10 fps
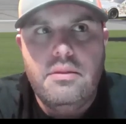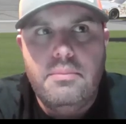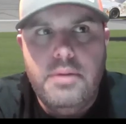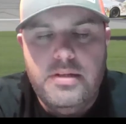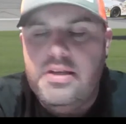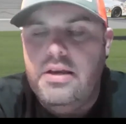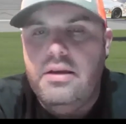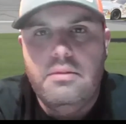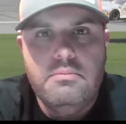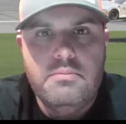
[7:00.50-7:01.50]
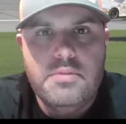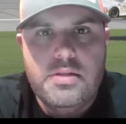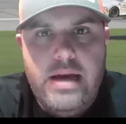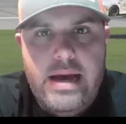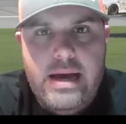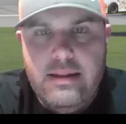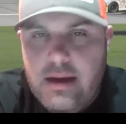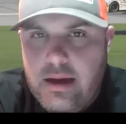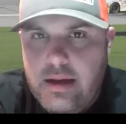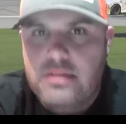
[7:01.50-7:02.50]
the big teams at the
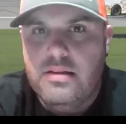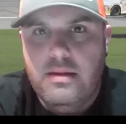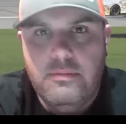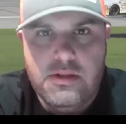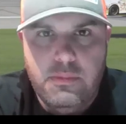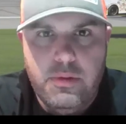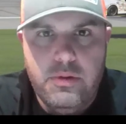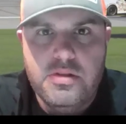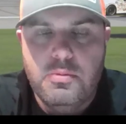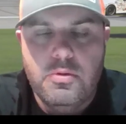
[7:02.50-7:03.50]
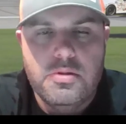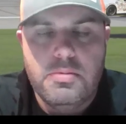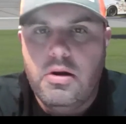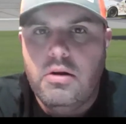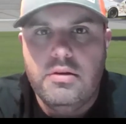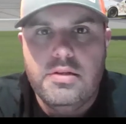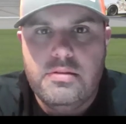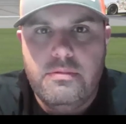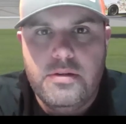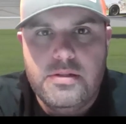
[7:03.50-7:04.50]
highest levels of motorsports,
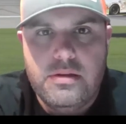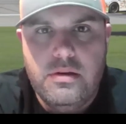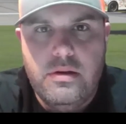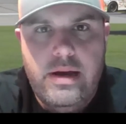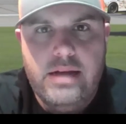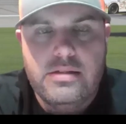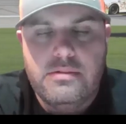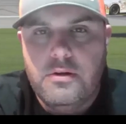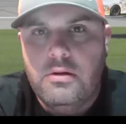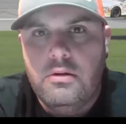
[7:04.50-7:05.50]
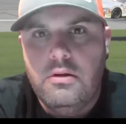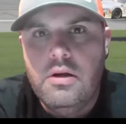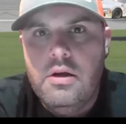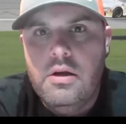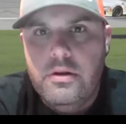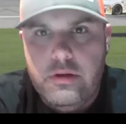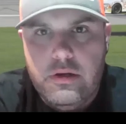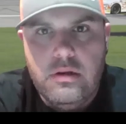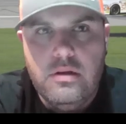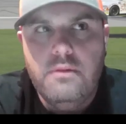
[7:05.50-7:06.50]
regardless if it's asphalt,
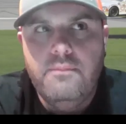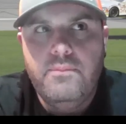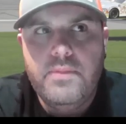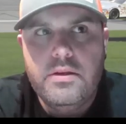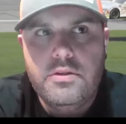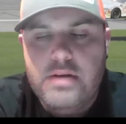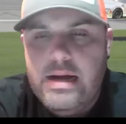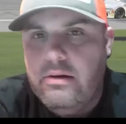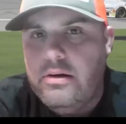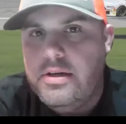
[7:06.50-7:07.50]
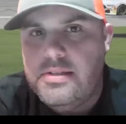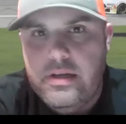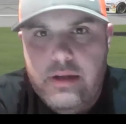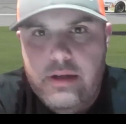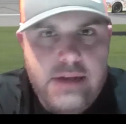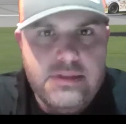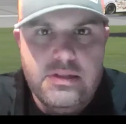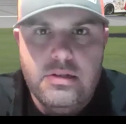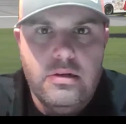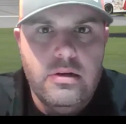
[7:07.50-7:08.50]
dirt, drag racing,
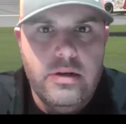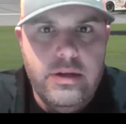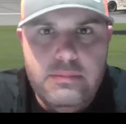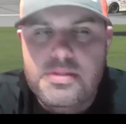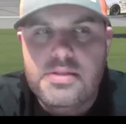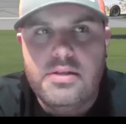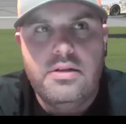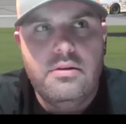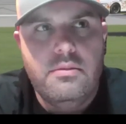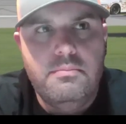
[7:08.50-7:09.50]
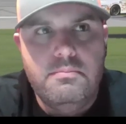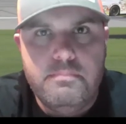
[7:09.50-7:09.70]
NASCAR, IMSA,